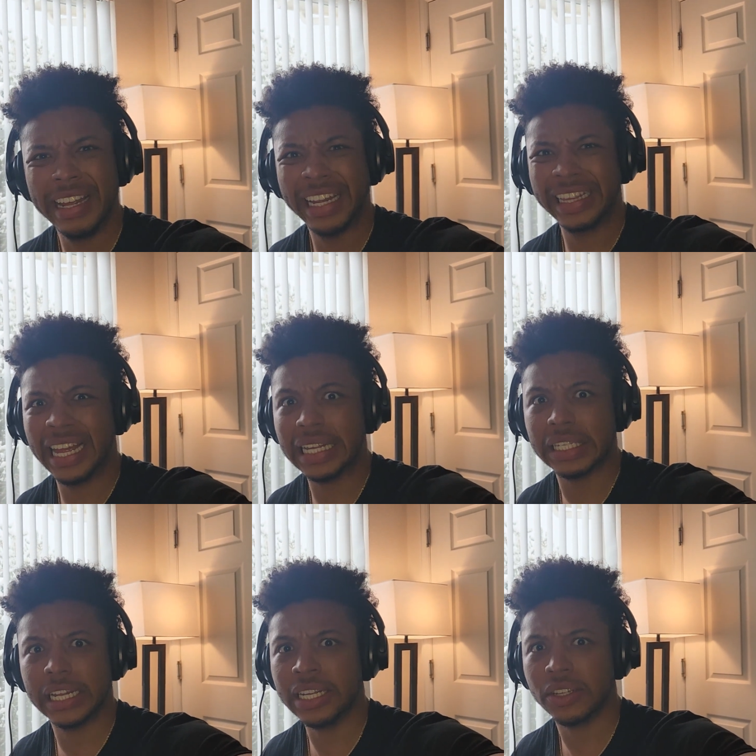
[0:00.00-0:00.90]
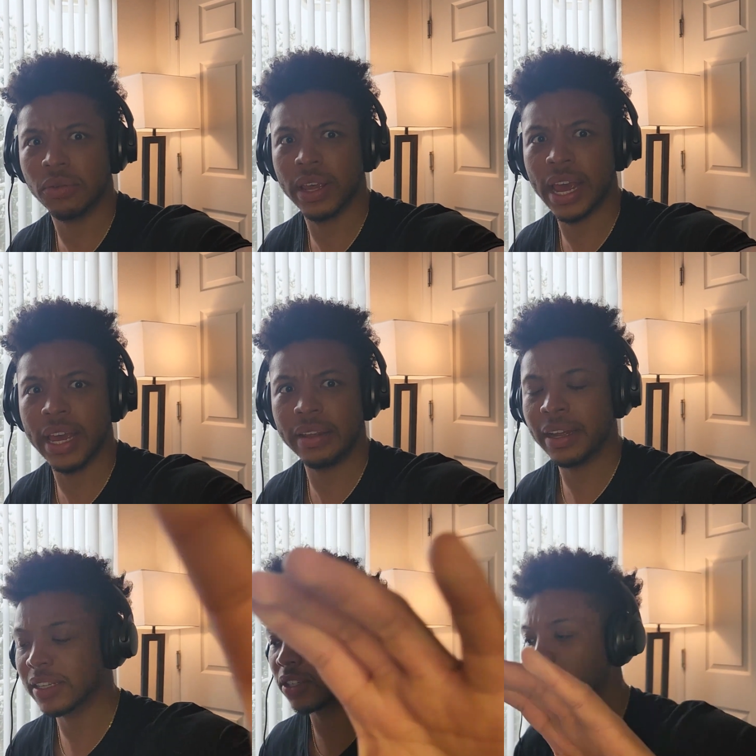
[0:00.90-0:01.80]
Like that's okay.
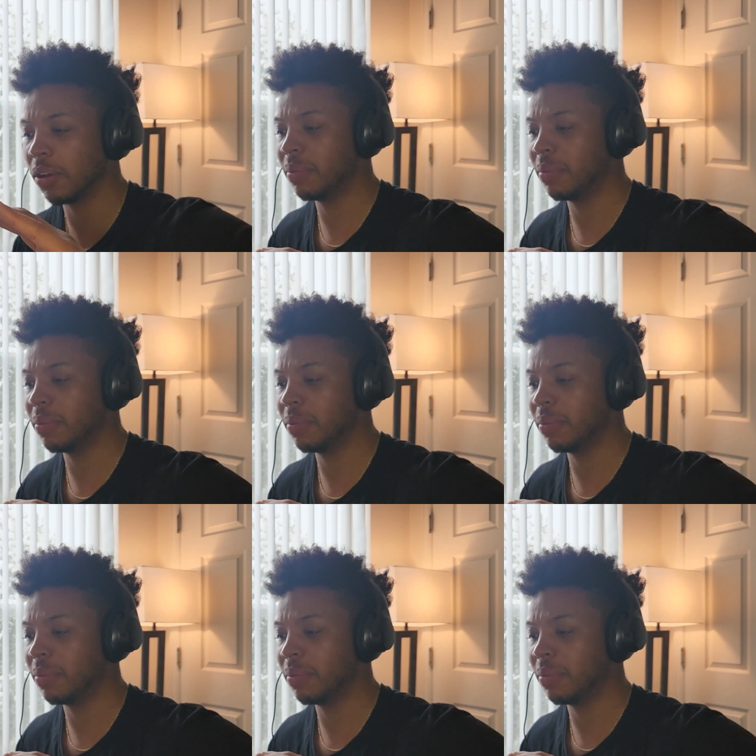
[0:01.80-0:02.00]
That's solid.